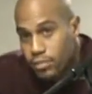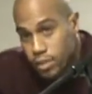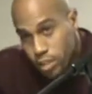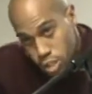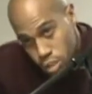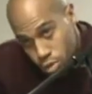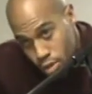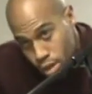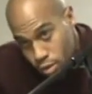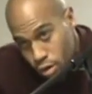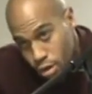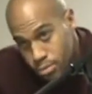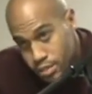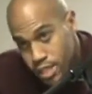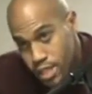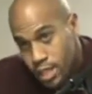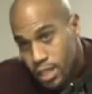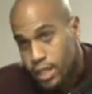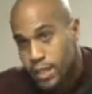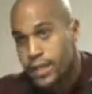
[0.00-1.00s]
You get what I'm
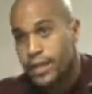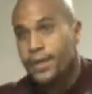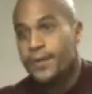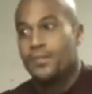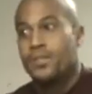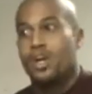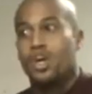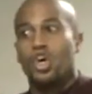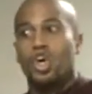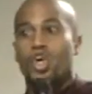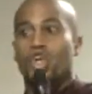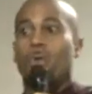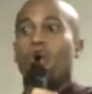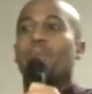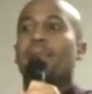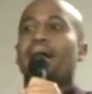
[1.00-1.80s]
saying? All right.